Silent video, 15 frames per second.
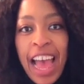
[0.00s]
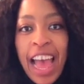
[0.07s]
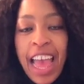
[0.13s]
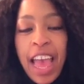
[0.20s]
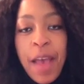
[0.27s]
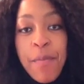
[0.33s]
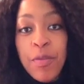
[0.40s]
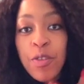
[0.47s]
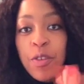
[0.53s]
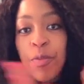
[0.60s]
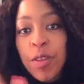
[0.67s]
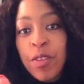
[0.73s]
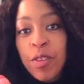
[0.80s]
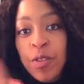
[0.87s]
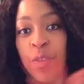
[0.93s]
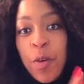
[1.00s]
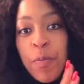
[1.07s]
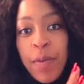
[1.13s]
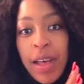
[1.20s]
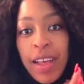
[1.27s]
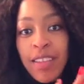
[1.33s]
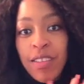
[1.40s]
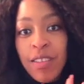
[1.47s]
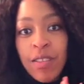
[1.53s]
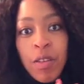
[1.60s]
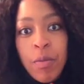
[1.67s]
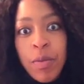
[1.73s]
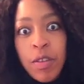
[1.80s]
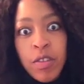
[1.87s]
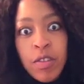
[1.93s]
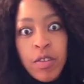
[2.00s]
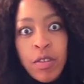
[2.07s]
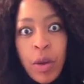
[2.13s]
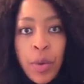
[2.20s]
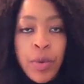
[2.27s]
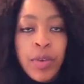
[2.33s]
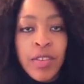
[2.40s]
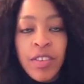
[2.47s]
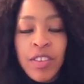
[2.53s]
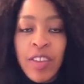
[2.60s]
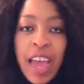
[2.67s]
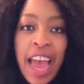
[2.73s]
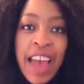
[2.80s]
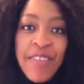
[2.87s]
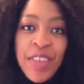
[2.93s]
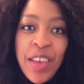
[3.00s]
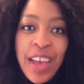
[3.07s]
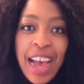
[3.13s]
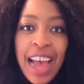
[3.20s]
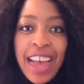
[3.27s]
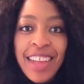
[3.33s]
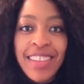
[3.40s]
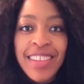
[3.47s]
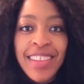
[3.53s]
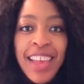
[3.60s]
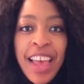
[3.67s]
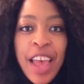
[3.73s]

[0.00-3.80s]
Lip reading: I am super stoked to have you guys